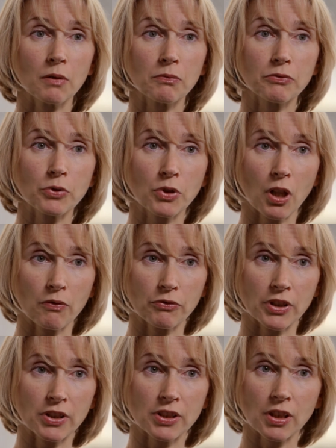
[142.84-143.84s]
for
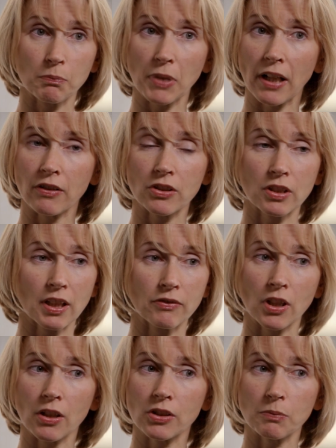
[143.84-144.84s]
conference. So parents should have
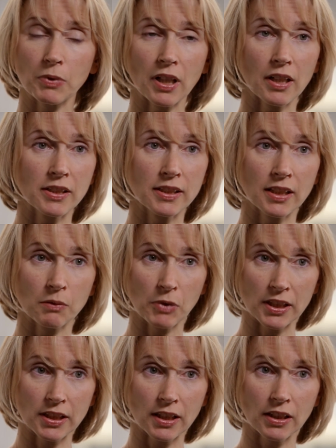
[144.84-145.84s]
no surprises in the
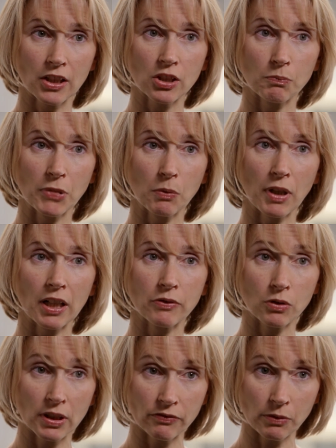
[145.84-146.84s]
meeting. They should be aware of
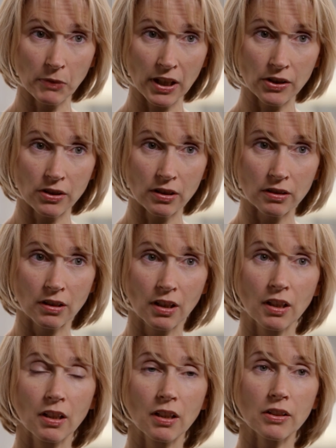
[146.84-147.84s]
all information
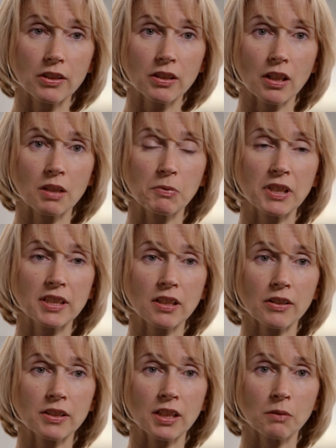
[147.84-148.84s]
that's going to be
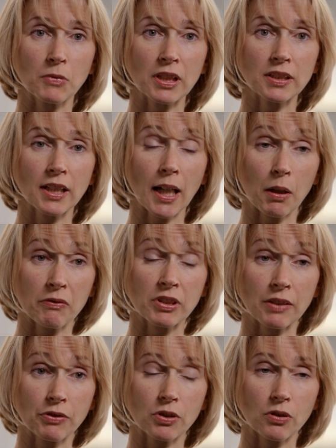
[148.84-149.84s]
discussed in the meeting, however
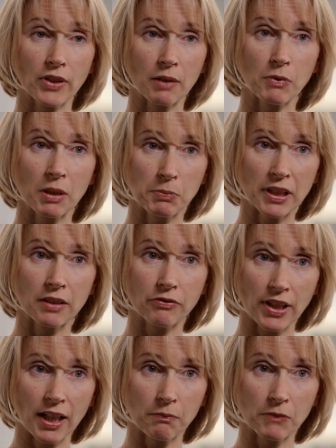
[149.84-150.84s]
difficult that may be
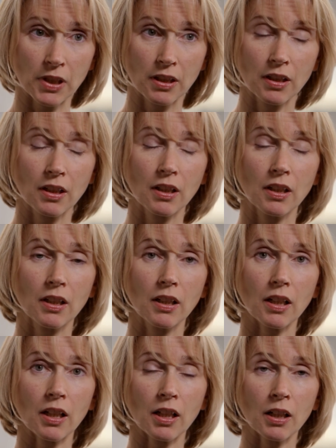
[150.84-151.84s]
for them.
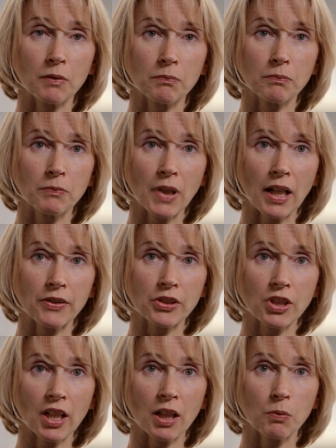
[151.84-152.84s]
And the
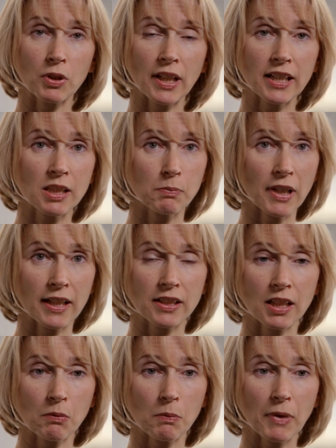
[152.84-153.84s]
chair will explain
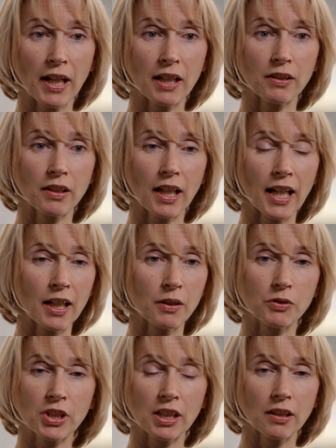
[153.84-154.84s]
to them about
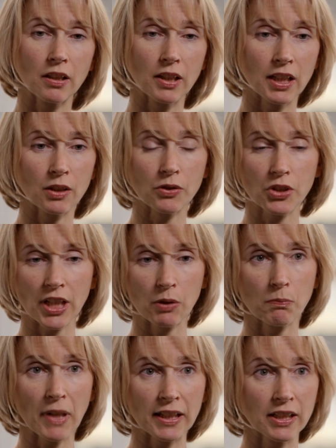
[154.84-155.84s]
how he or she
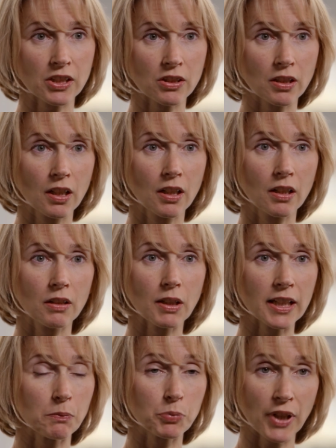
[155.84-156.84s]
will manage
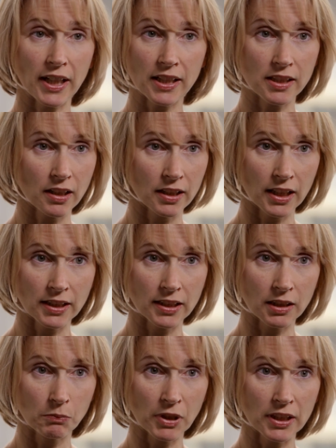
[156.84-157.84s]
any breaks that are needed
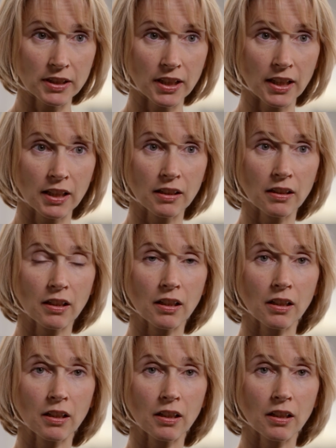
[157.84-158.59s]
in the meeting,